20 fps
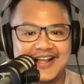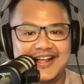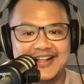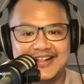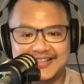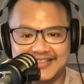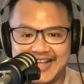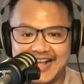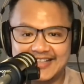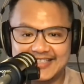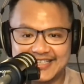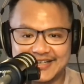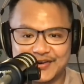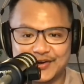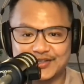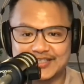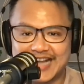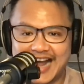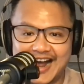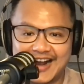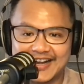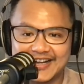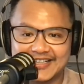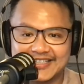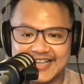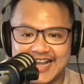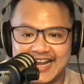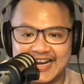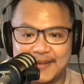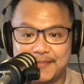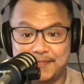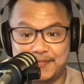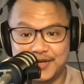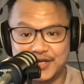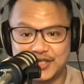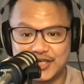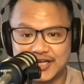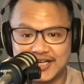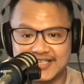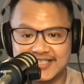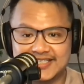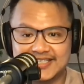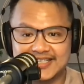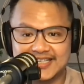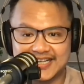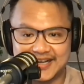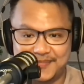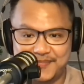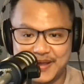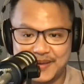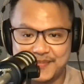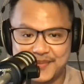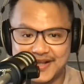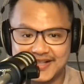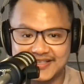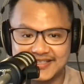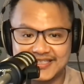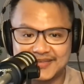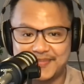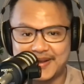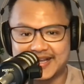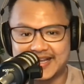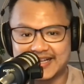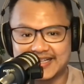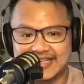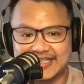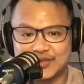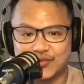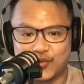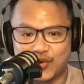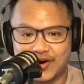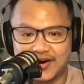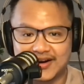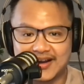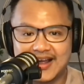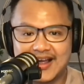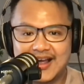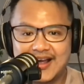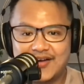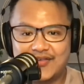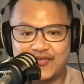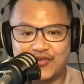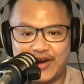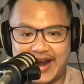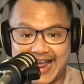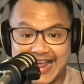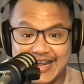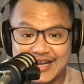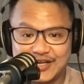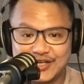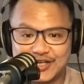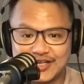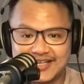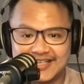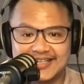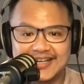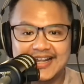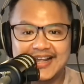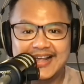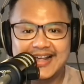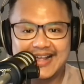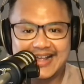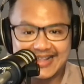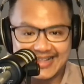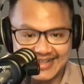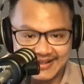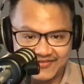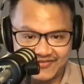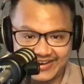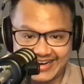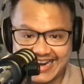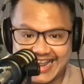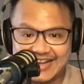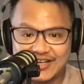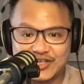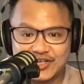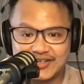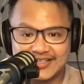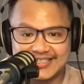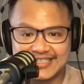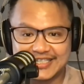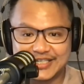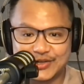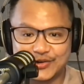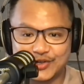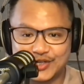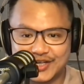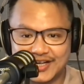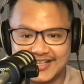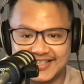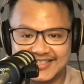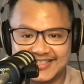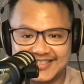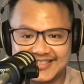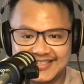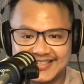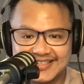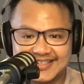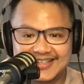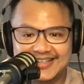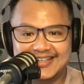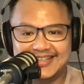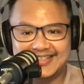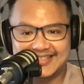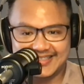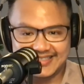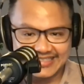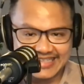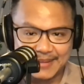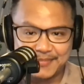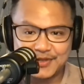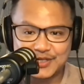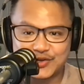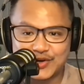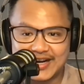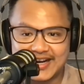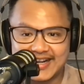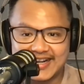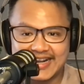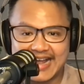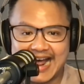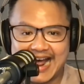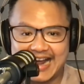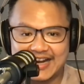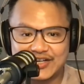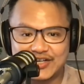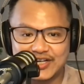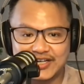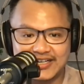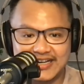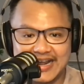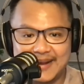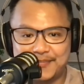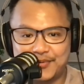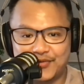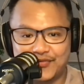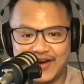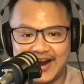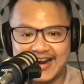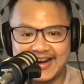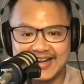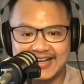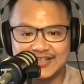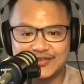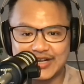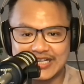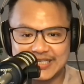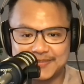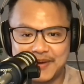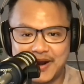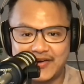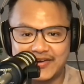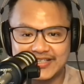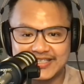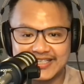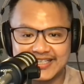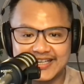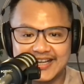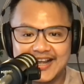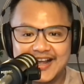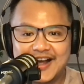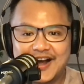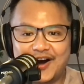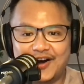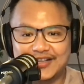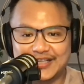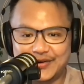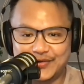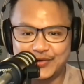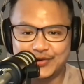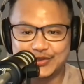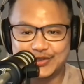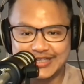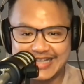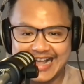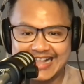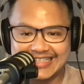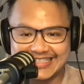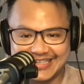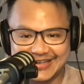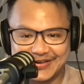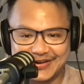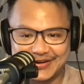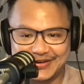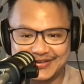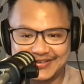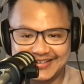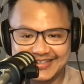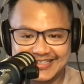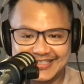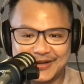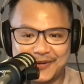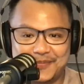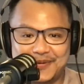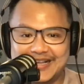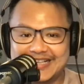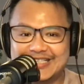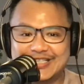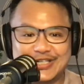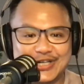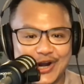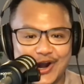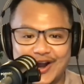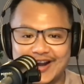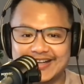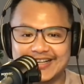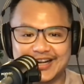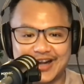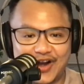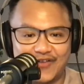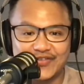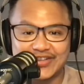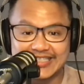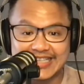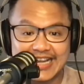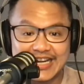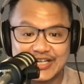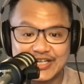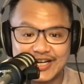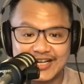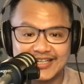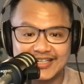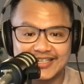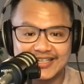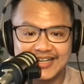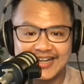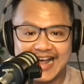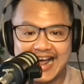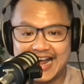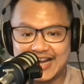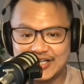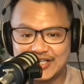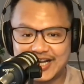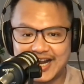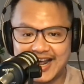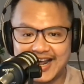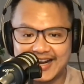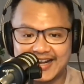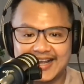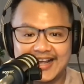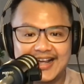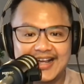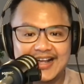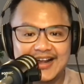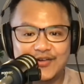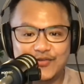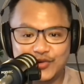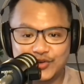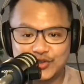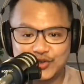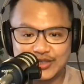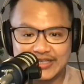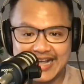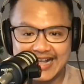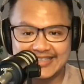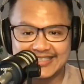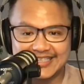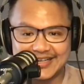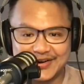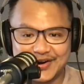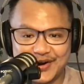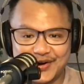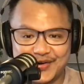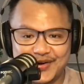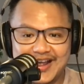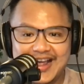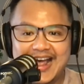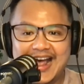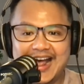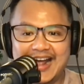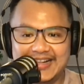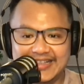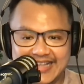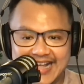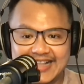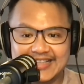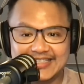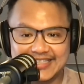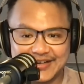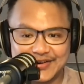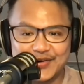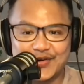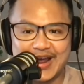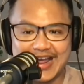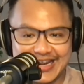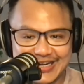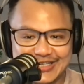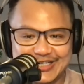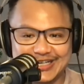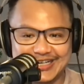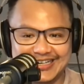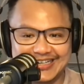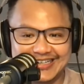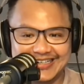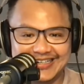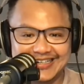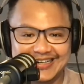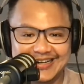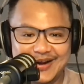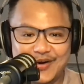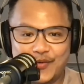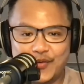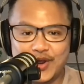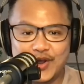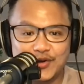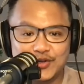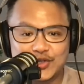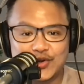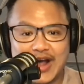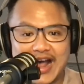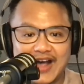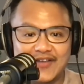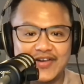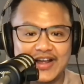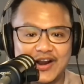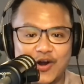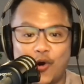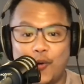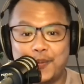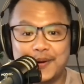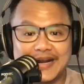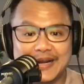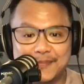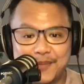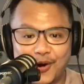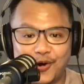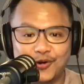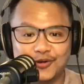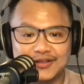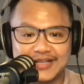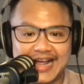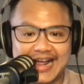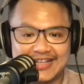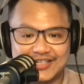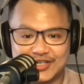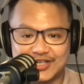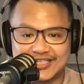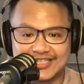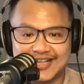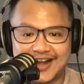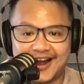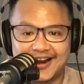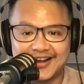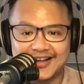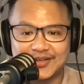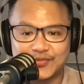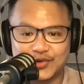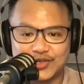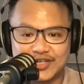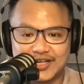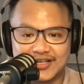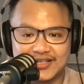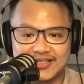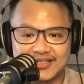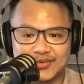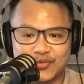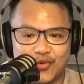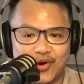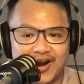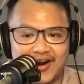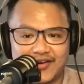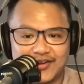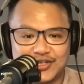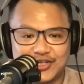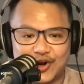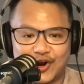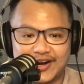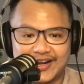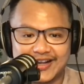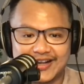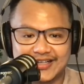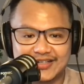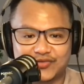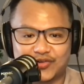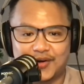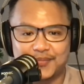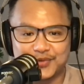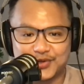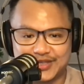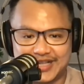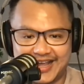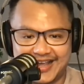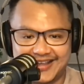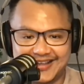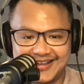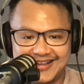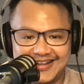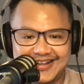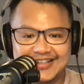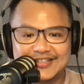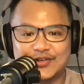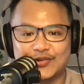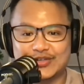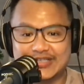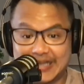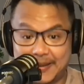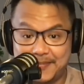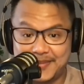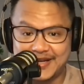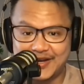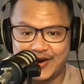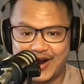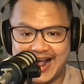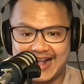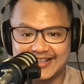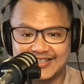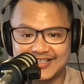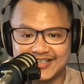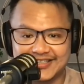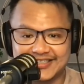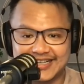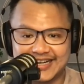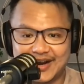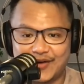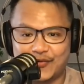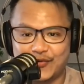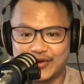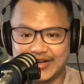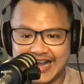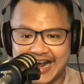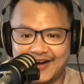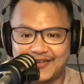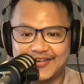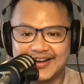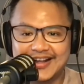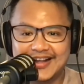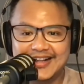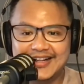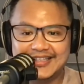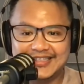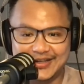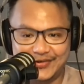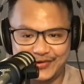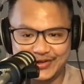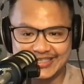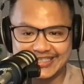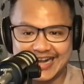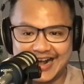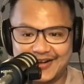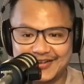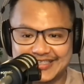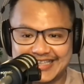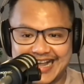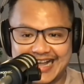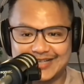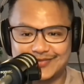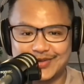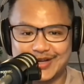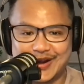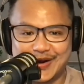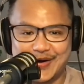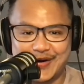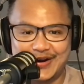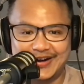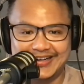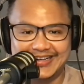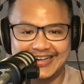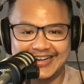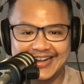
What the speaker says: net zero targets and ambitious commitments, making this work for Asian financial institutions, demonstrating action and providing transparency on the route to net zero. So please join the conversation, hashtag Route to Net Zero and Net Zero Asia. We also have an opening poll that has just started, which is where are you joining us from today? So submit your answers and I'll read out the results as we go on.